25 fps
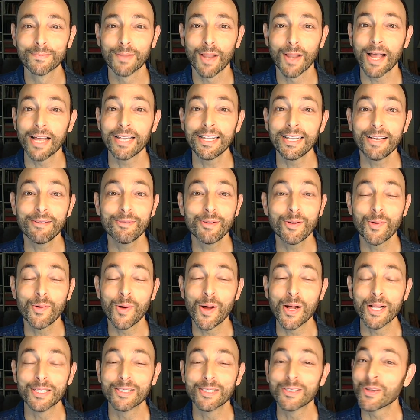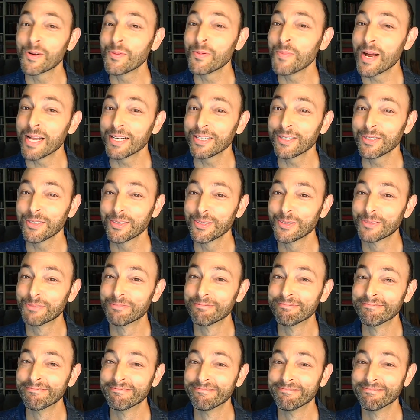I love you all so much.
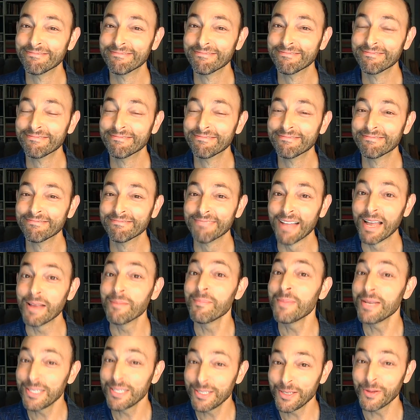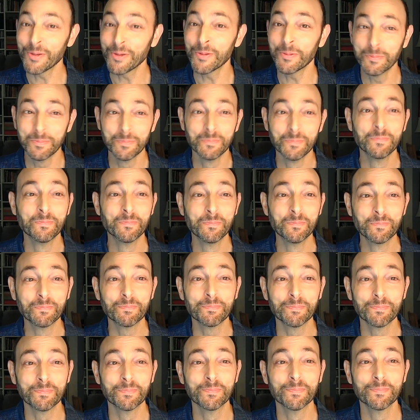I miss you.
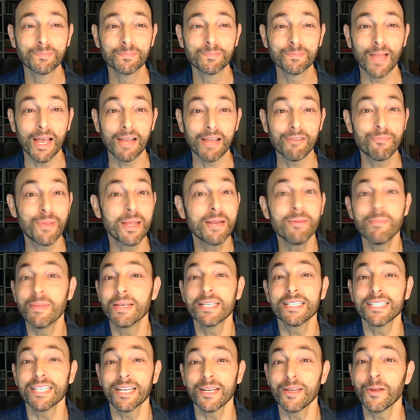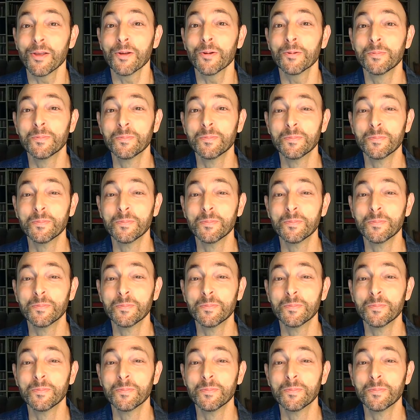I've been missing you.